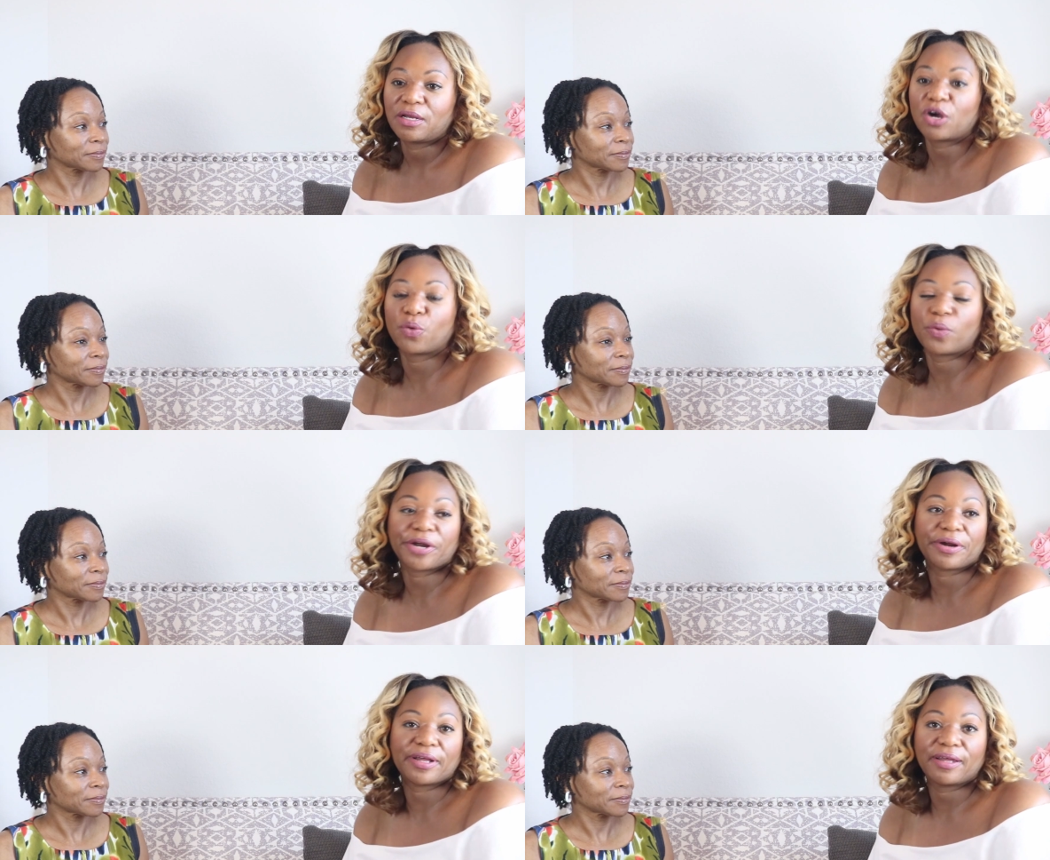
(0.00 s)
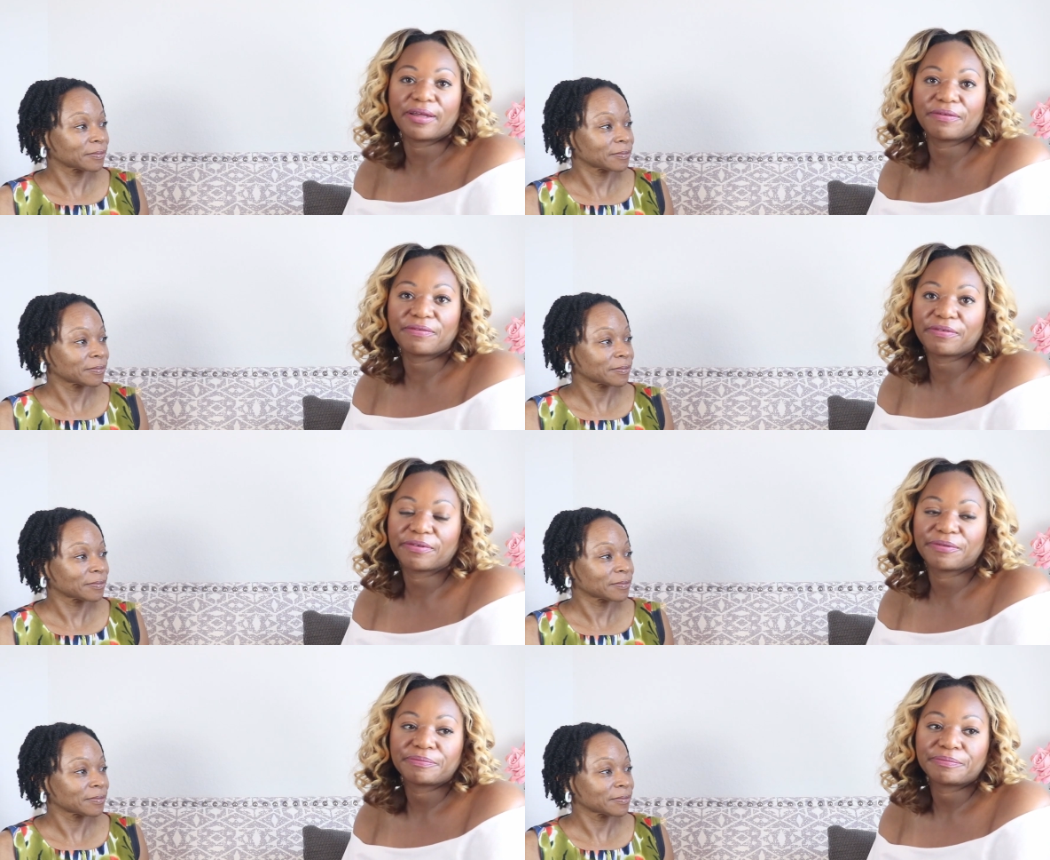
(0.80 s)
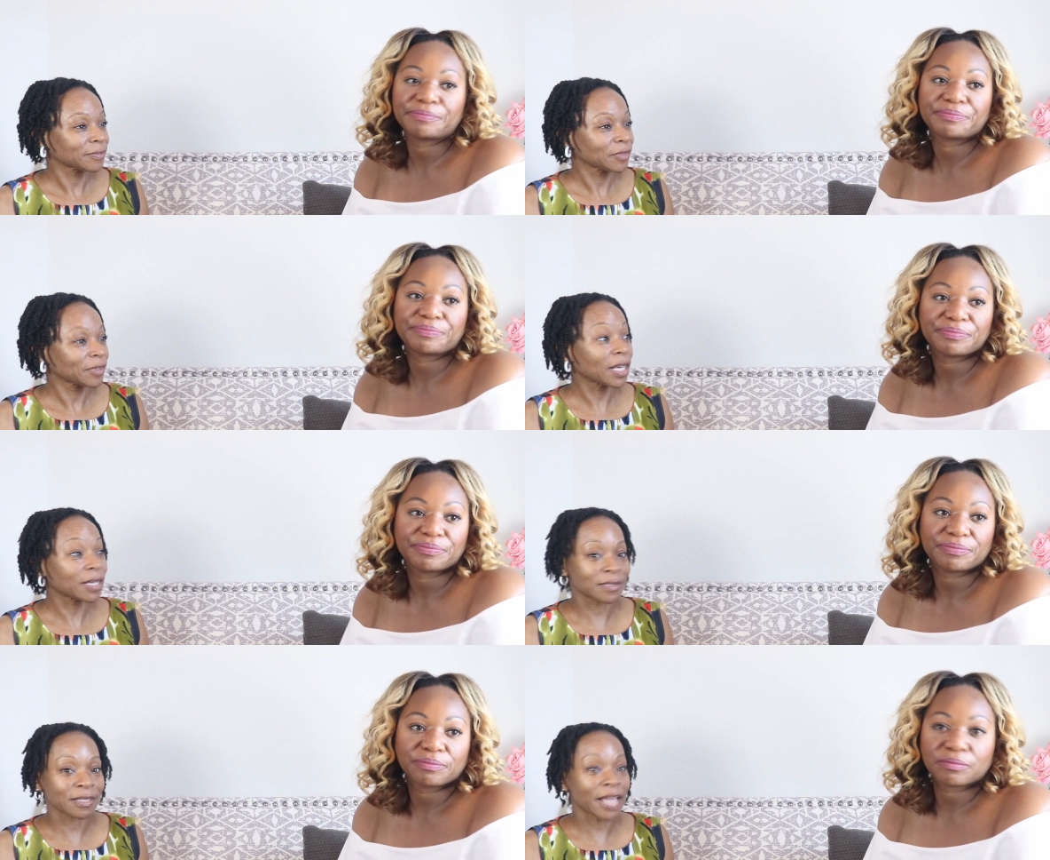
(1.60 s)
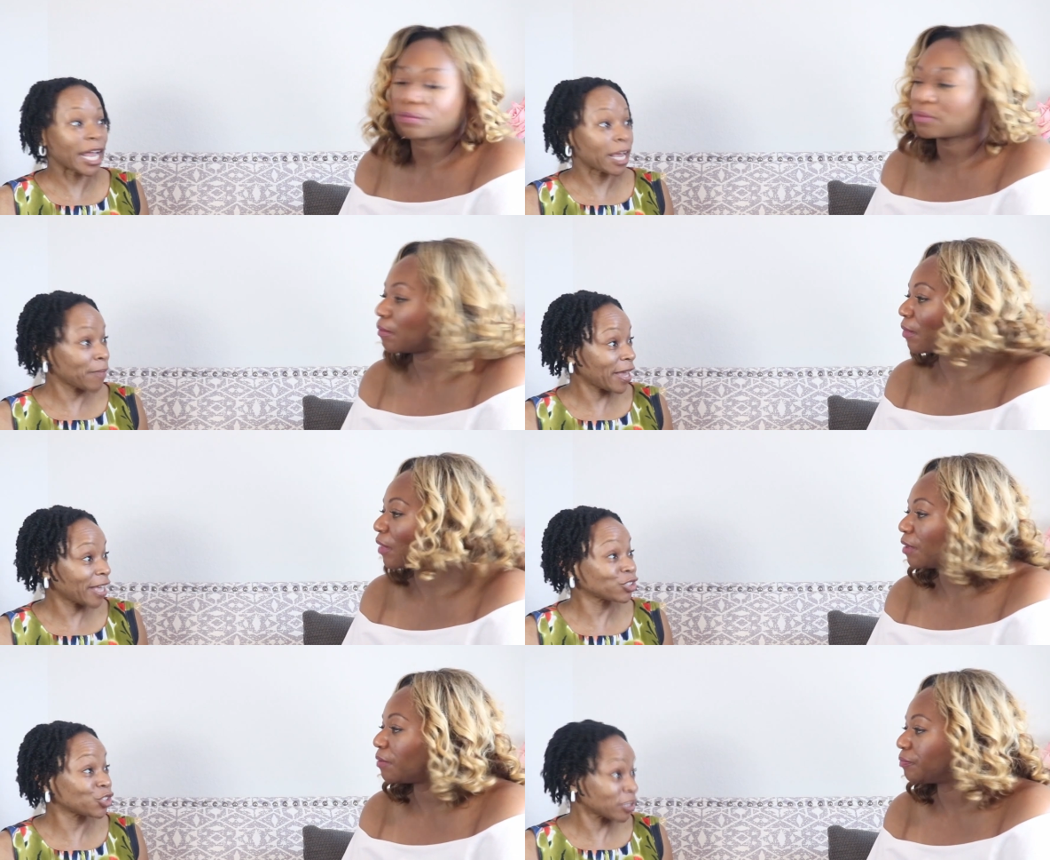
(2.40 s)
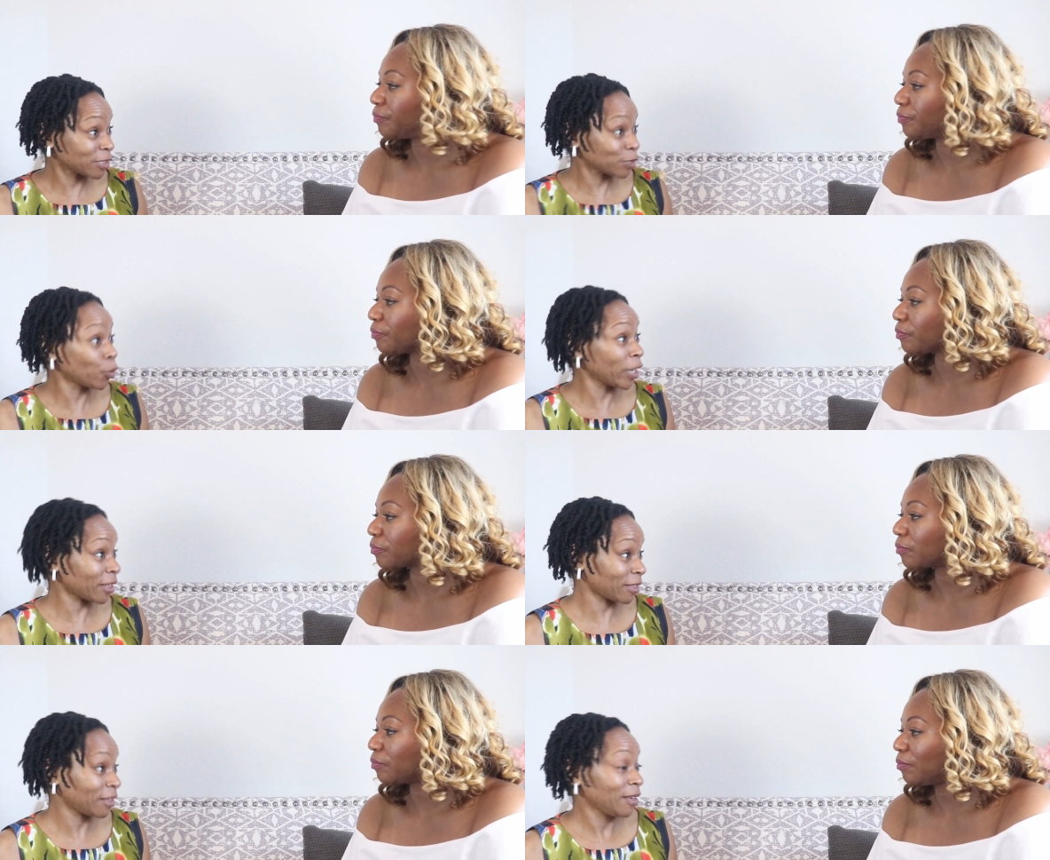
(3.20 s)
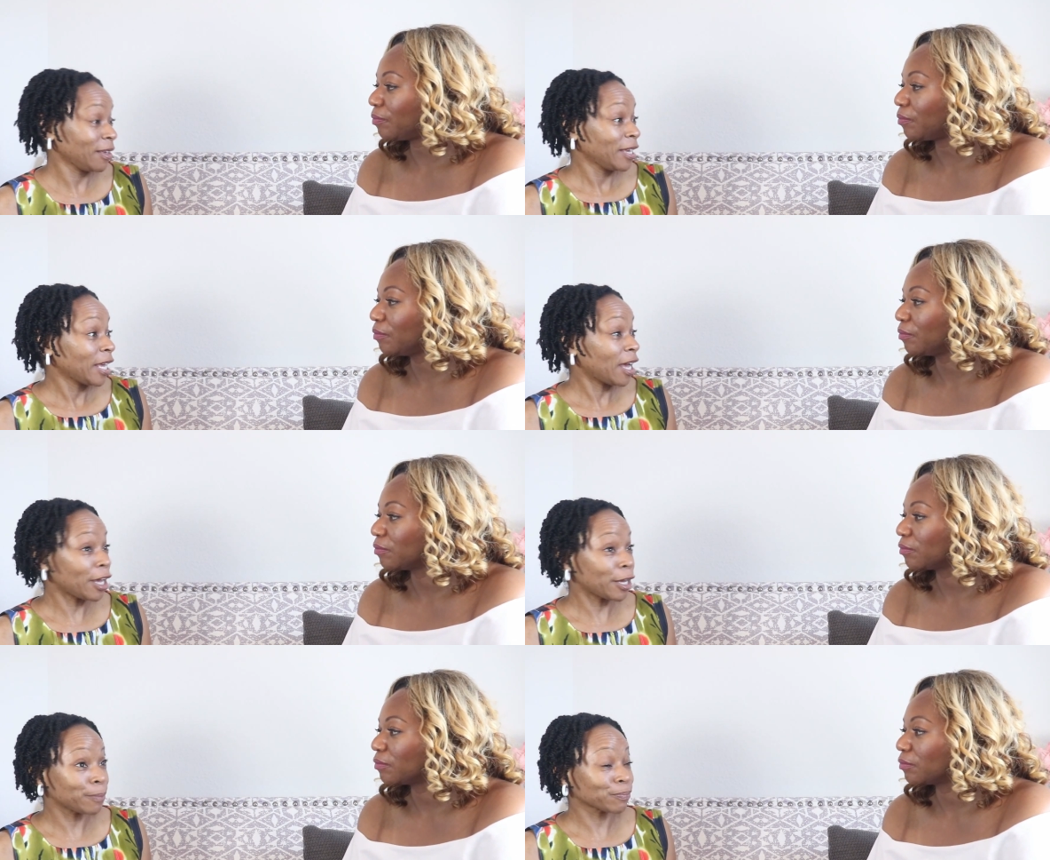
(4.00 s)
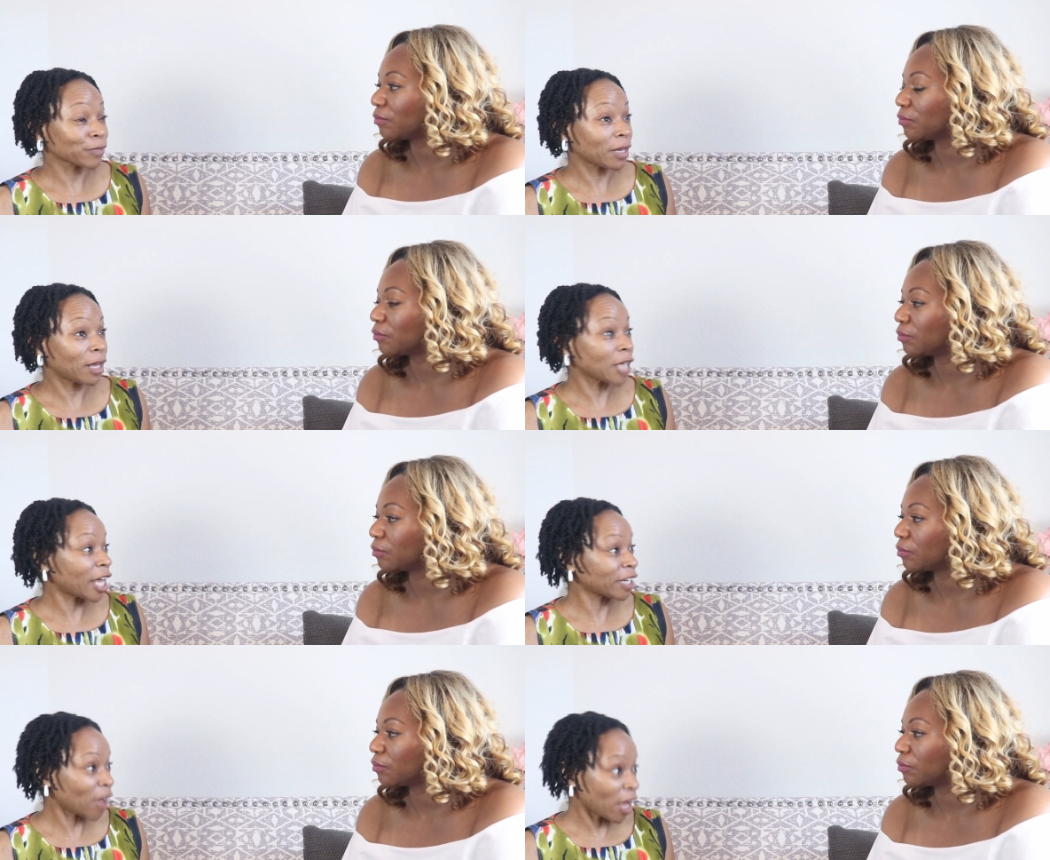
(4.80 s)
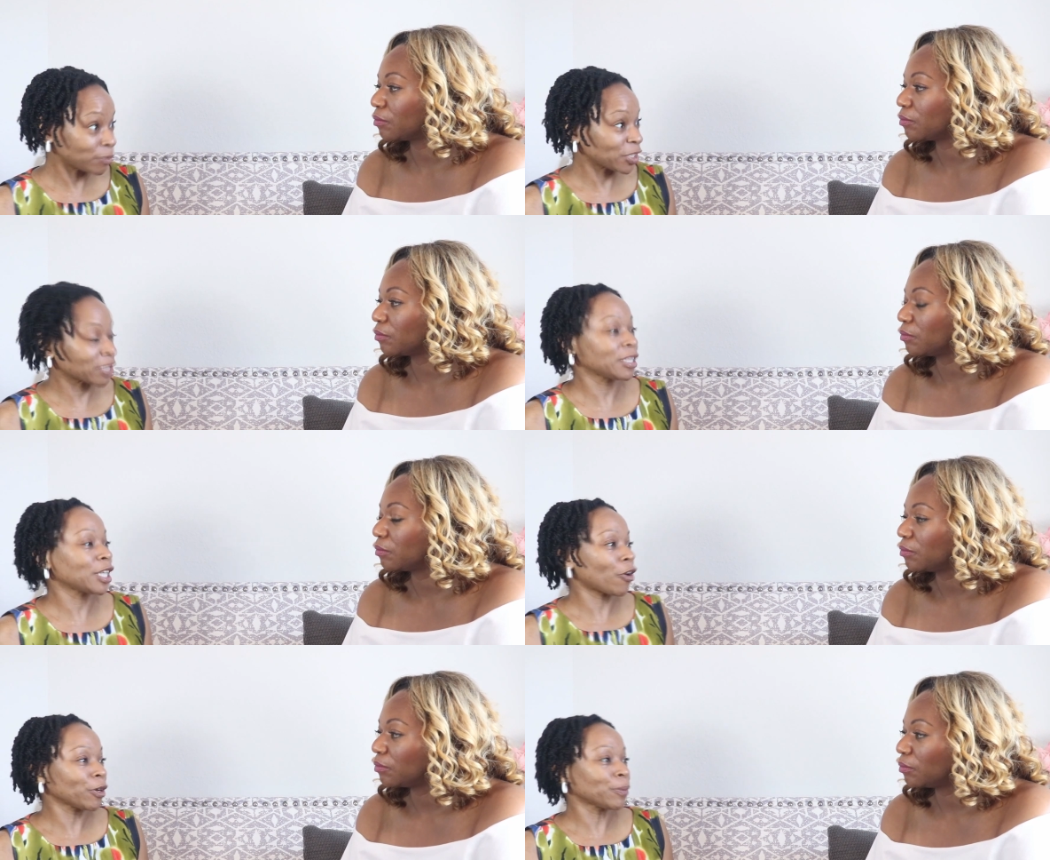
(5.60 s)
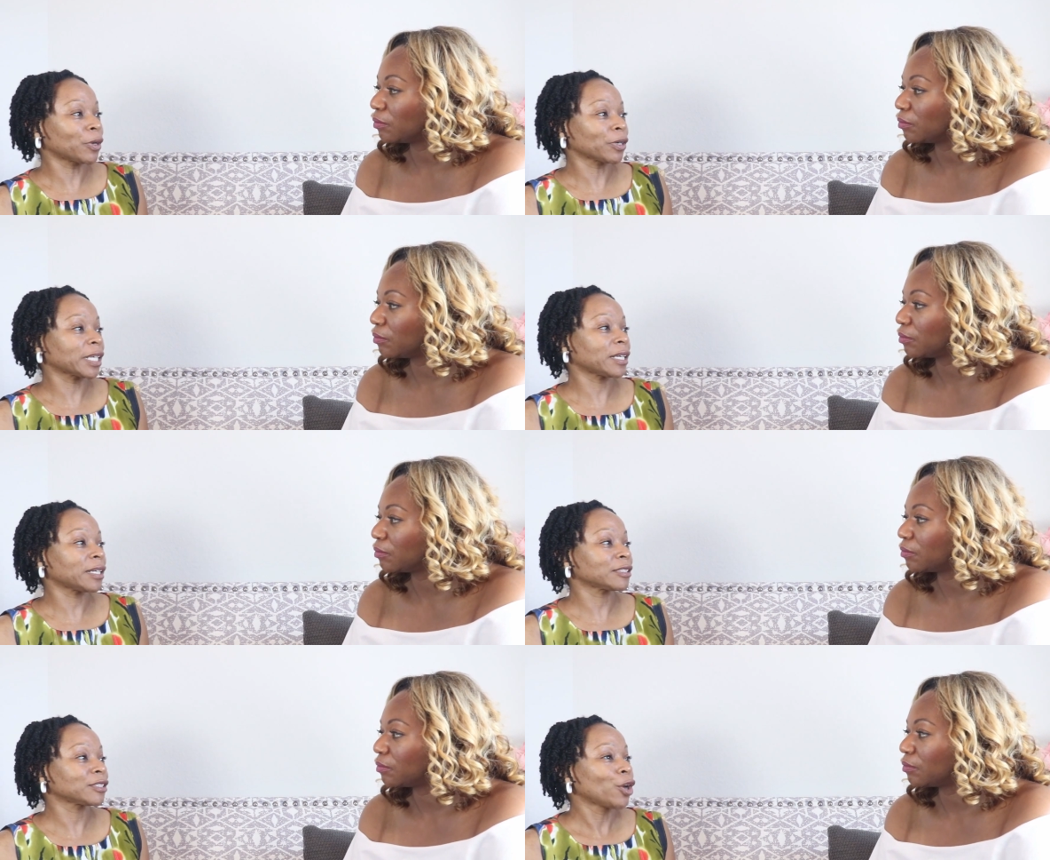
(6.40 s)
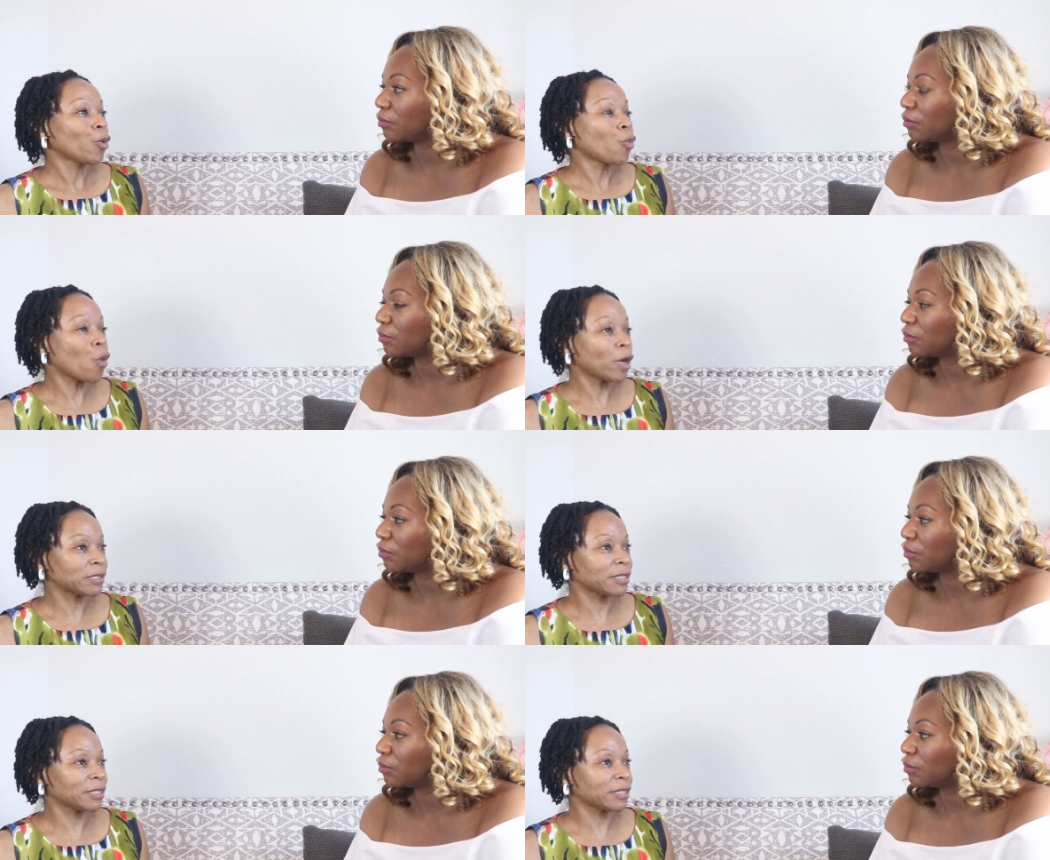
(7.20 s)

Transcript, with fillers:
Speaker 1: aware of.
Speaker 2: Yes, and the handbags, just as with um, a lot of objects in the art market, once